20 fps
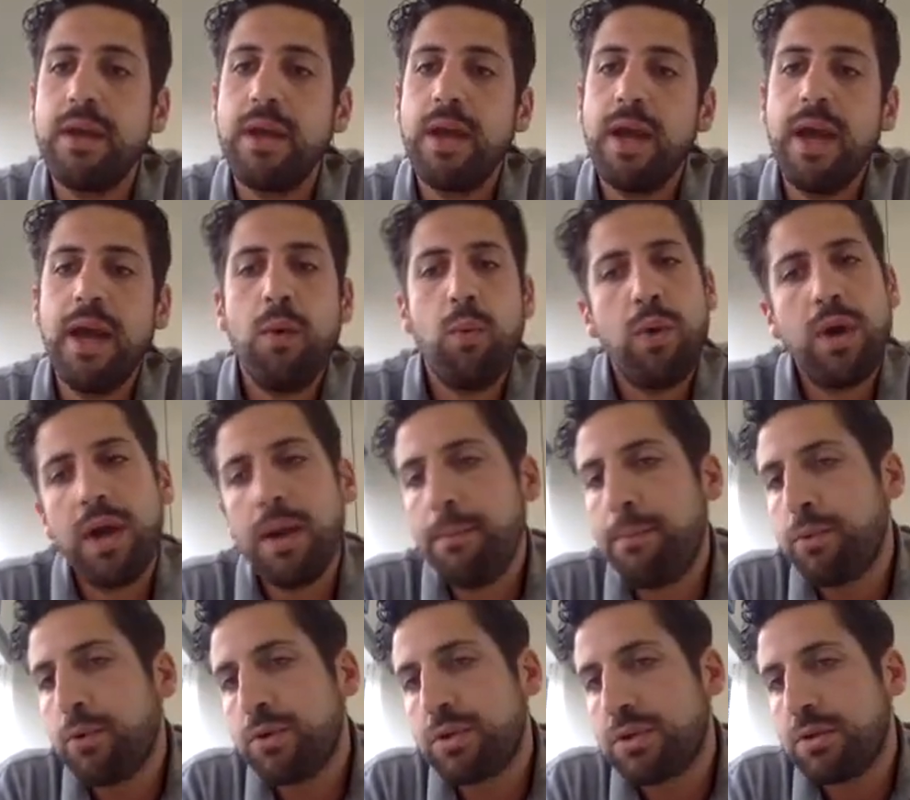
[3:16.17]
And we
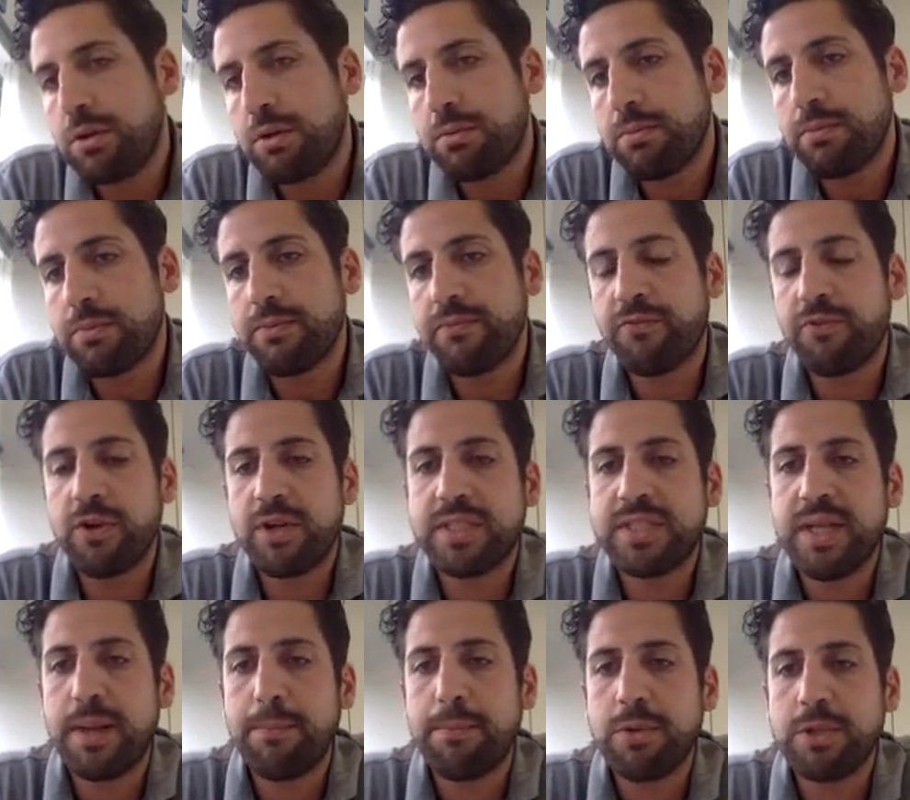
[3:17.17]
can put, for
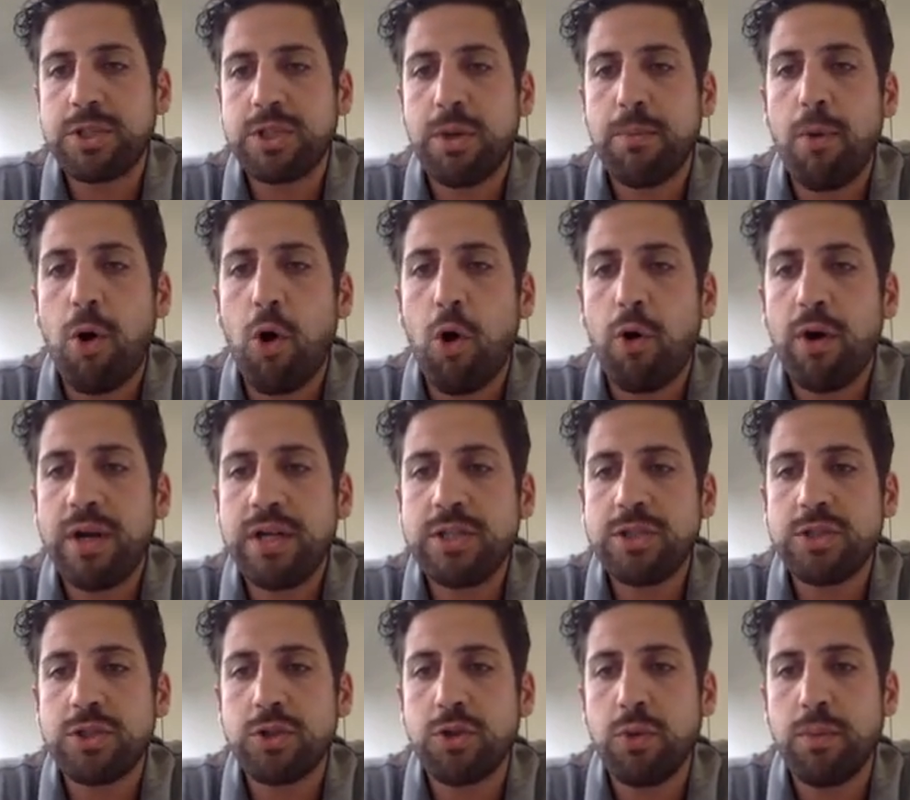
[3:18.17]
example, some
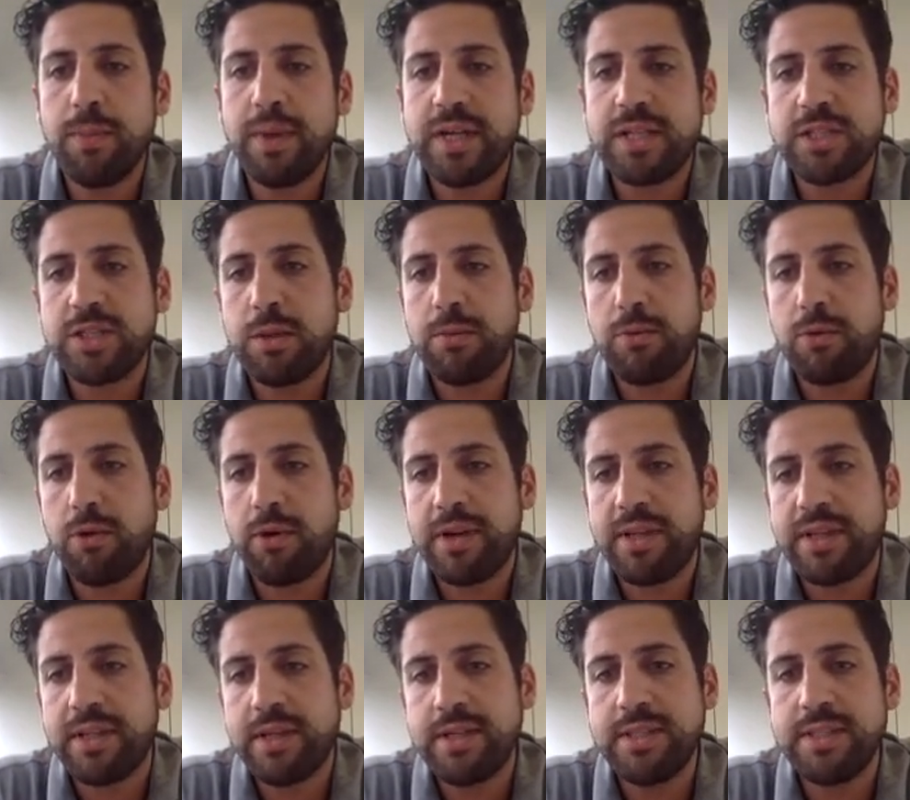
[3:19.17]
orange to make some
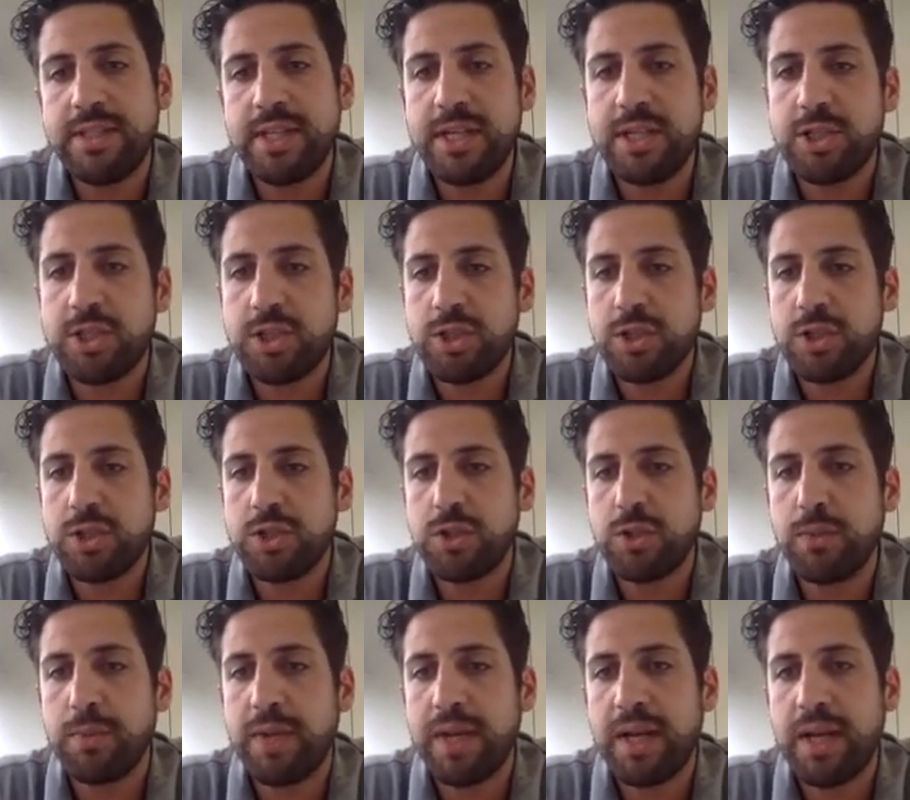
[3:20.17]
characterization,
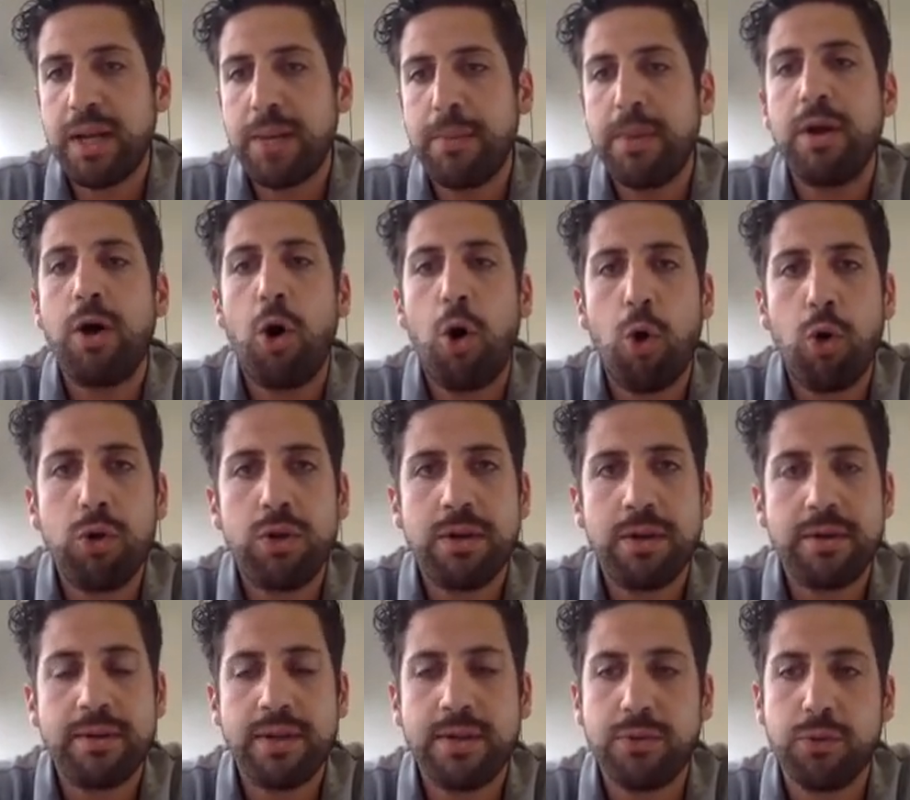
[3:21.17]
to make a little bit
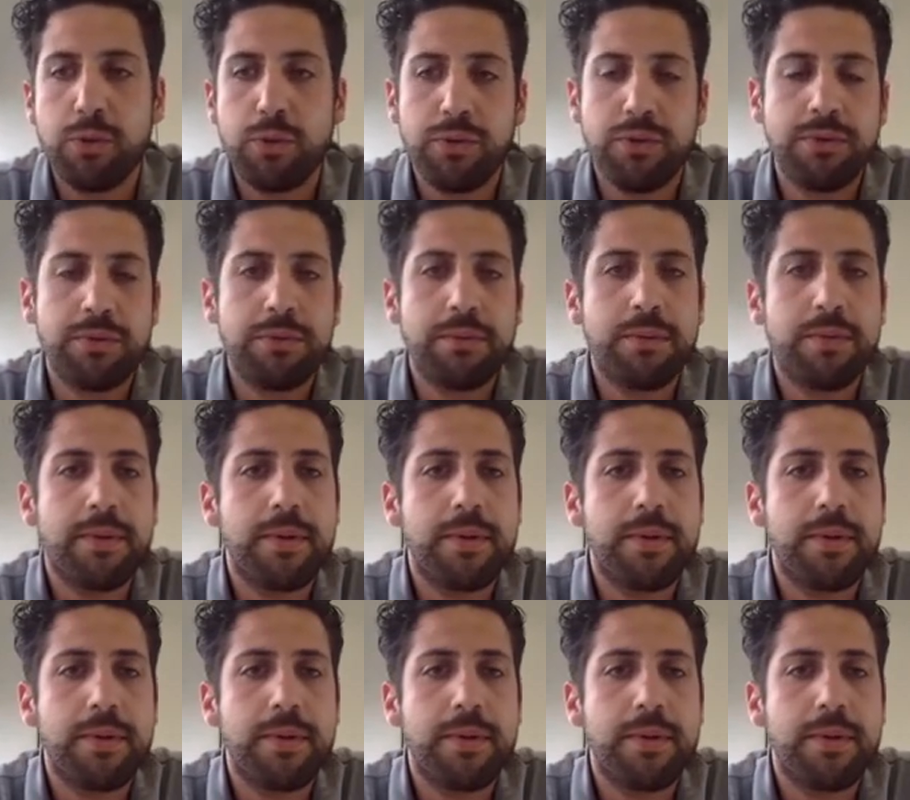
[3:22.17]
older the tooth.